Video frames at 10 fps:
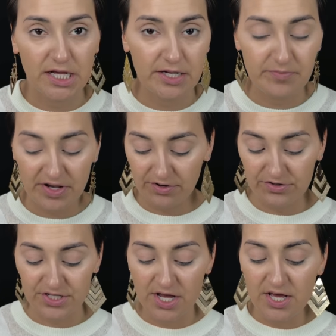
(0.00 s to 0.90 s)
lighting
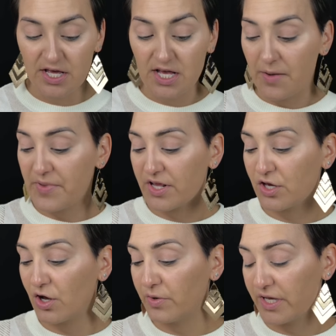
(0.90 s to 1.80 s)
powders. I'm gonna
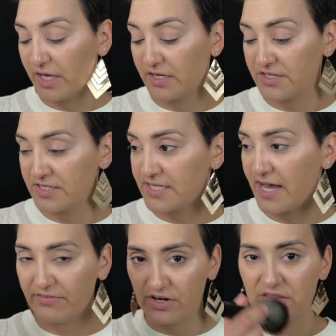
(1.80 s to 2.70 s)
go in to
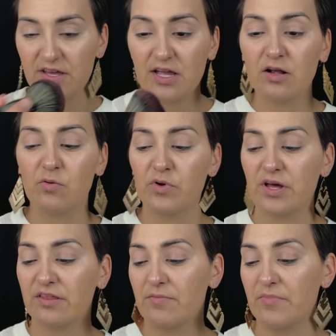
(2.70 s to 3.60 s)
set everything
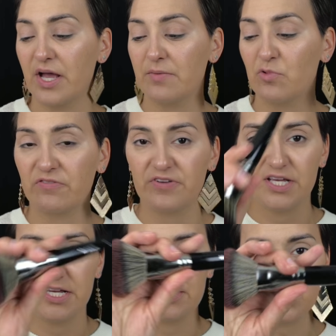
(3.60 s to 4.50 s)
with my Morphe
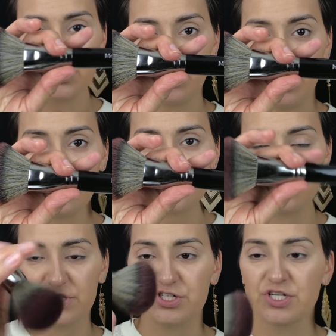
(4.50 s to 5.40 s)
E two brush,
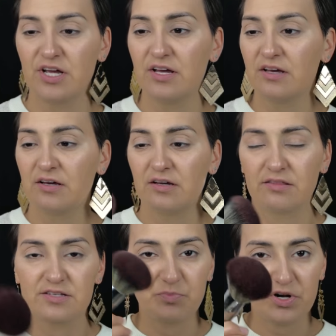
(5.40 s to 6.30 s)
which
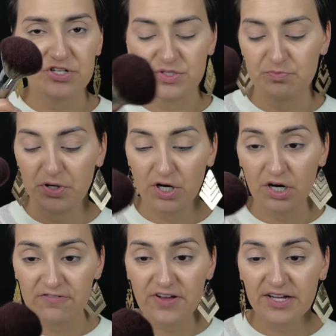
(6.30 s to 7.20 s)
this brush is
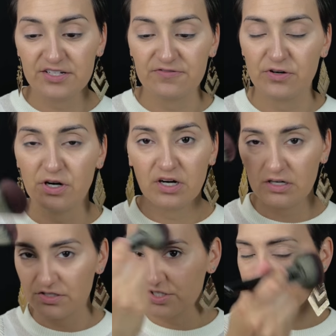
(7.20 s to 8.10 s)
perfect
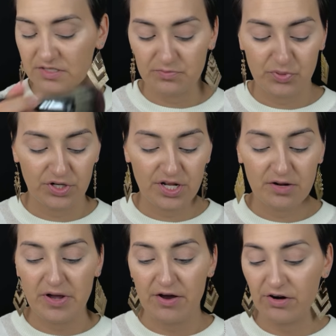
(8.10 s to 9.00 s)
for just
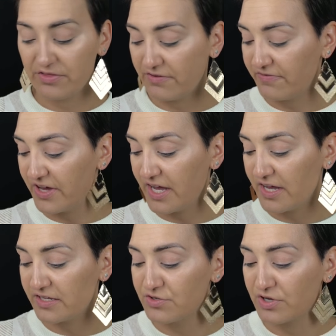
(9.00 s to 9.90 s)
putting powder on the
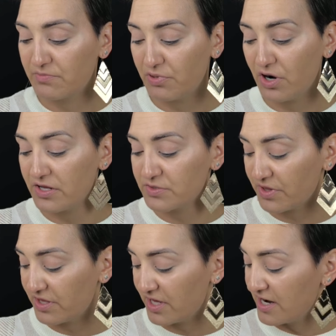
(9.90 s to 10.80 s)
face. You can bronze
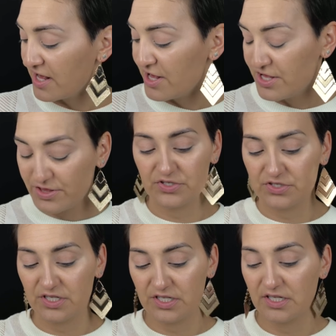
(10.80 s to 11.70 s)
with it. I'm
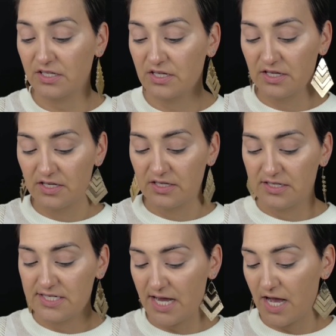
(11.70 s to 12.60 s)
just gonna
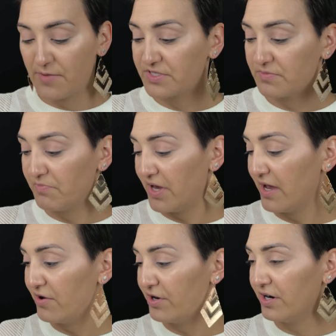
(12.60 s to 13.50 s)
dab some
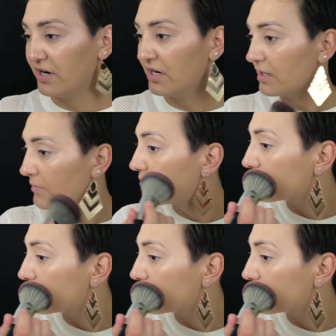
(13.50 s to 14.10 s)
powder.